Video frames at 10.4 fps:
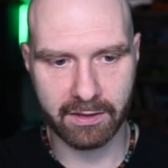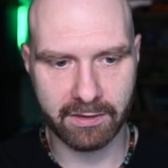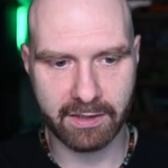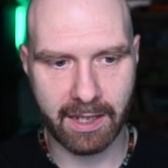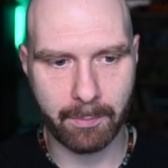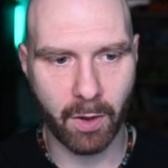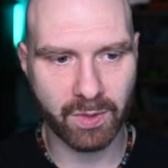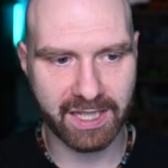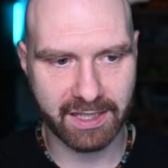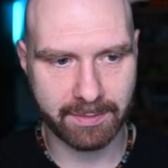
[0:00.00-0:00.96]
The
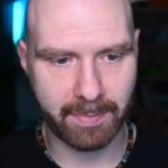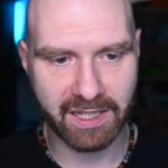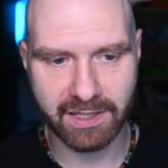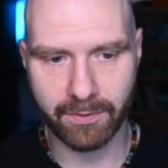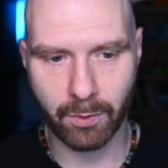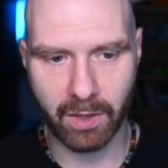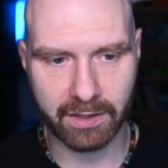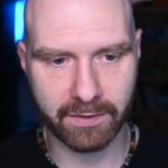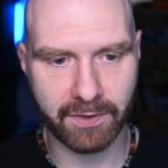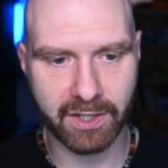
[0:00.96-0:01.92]
most expensive
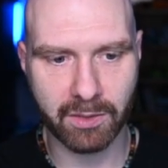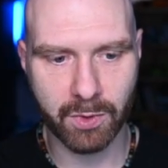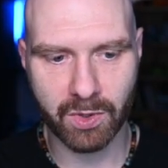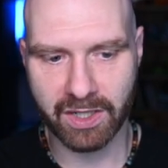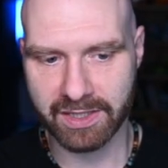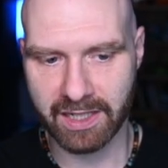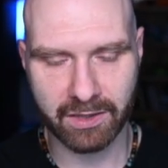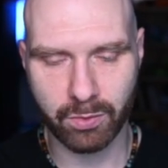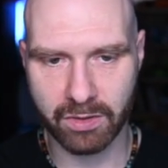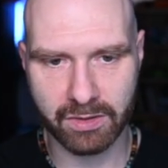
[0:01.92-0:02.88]
one, Freedom to
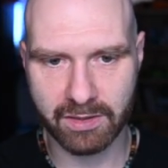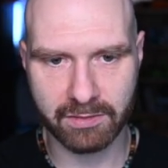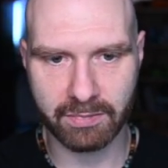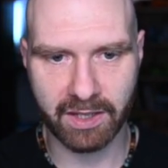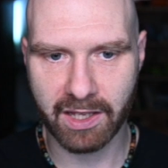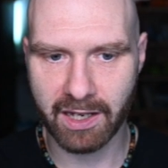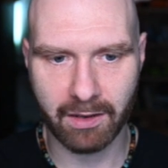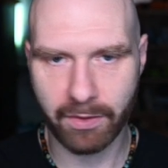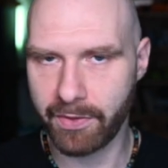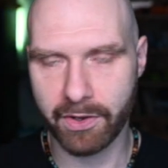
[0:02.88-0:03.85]
Transact, was I think
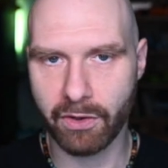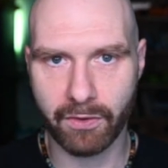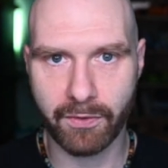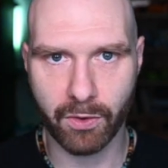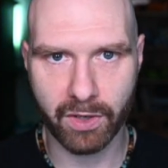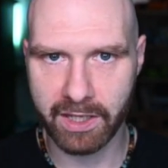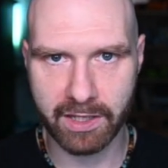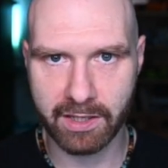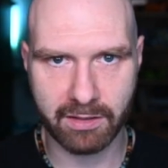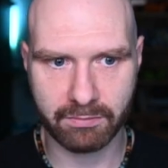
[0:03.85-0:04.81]
around three or four
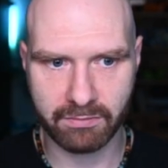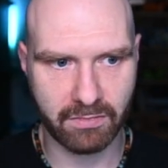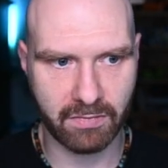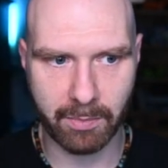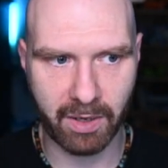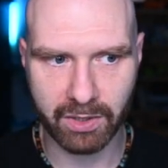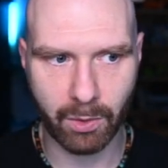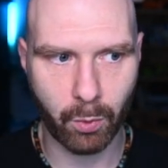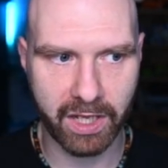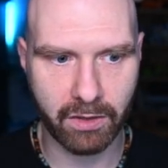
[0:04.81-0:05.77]
ETH about a
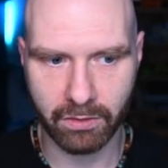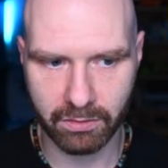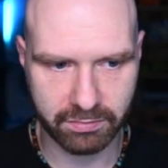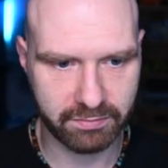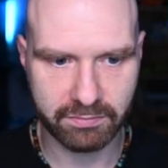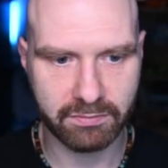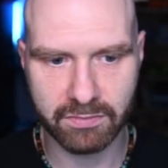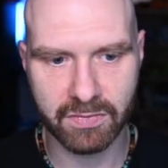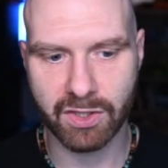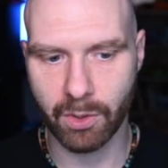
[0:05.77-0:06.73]
week or
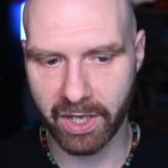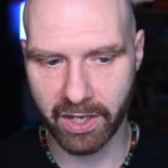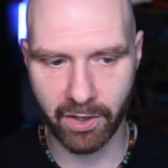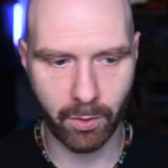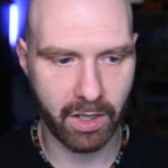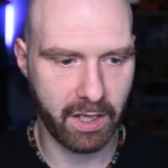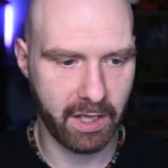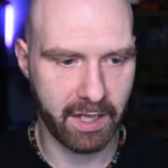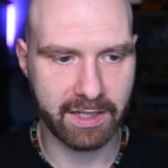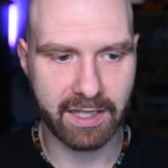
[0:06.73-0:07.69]
so ago.
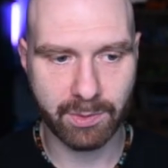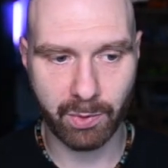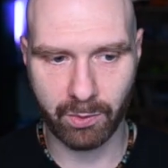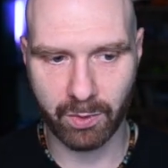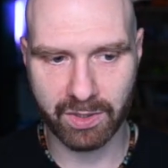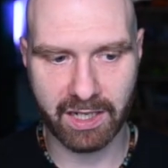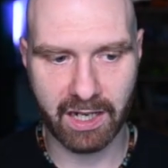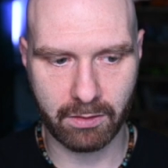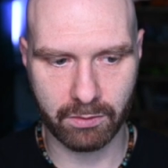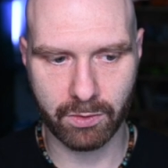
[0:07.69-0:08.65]
This one was
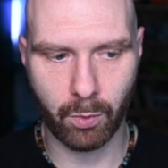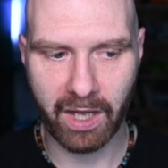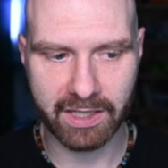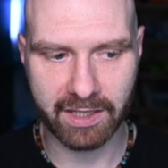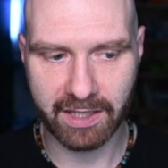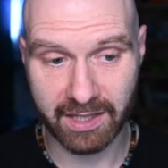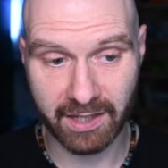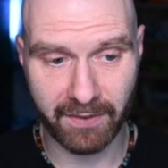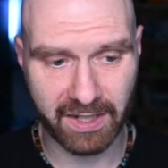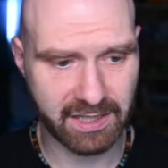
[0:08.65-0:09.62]
around one ETH. I
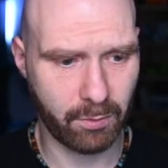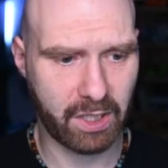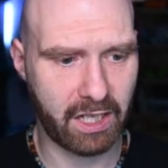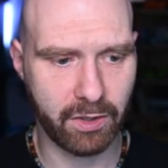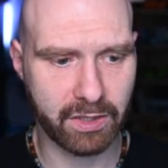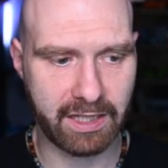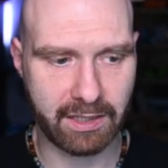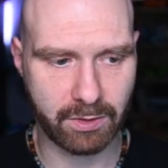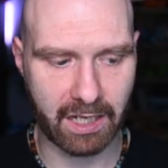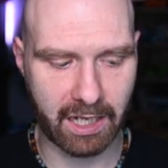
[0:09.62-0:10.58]
think first time when I looked at it, it
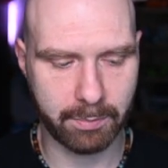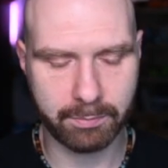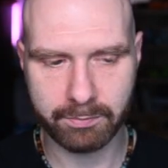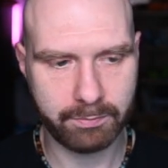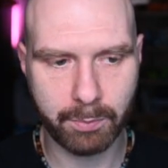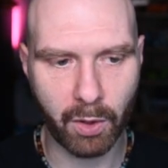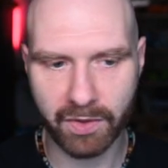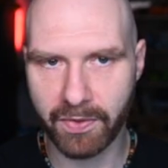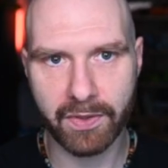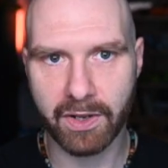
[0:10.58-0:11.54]
was like
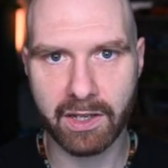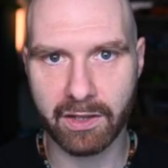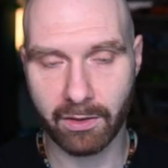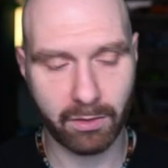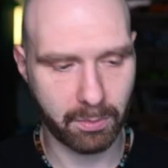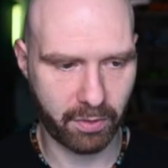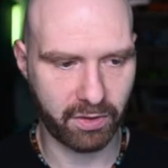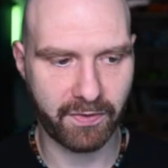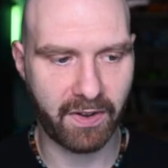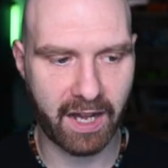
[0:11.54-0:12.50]
0.3 ETH or
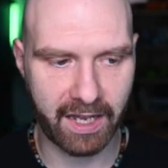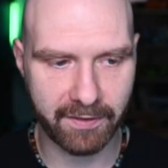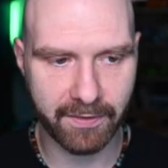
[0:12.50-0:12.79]
0.5.